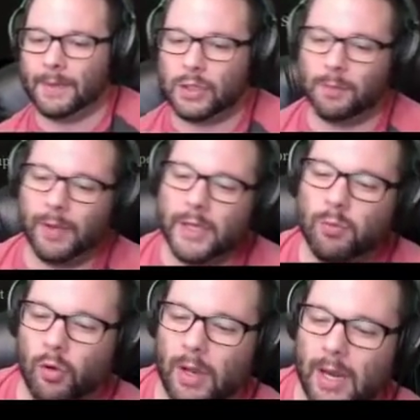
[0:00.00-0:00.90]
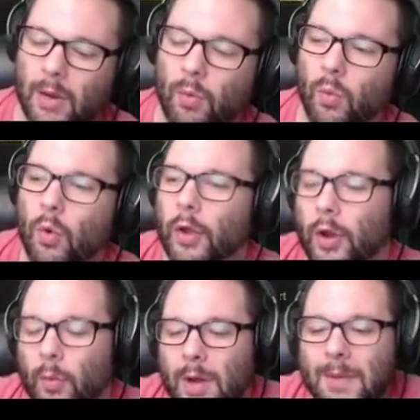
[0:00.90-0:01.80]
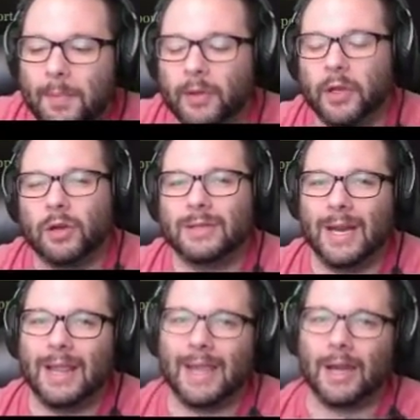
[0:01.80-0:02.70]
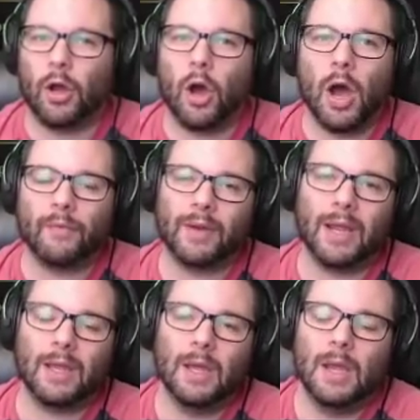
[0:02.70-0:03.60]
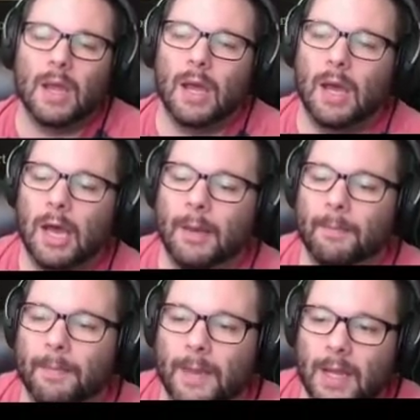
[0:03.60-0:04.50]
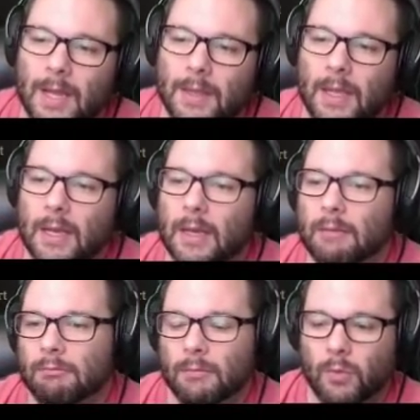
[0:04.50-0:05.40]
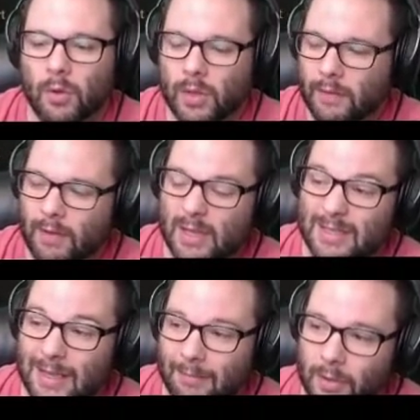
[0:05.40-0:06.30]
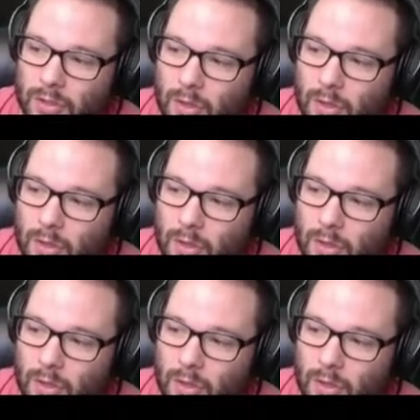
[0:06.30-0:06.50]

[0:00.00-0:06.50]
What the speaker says: She plays more like a warrior, and we're going to be building her today like an off tank. And then we'll give you guys a second build.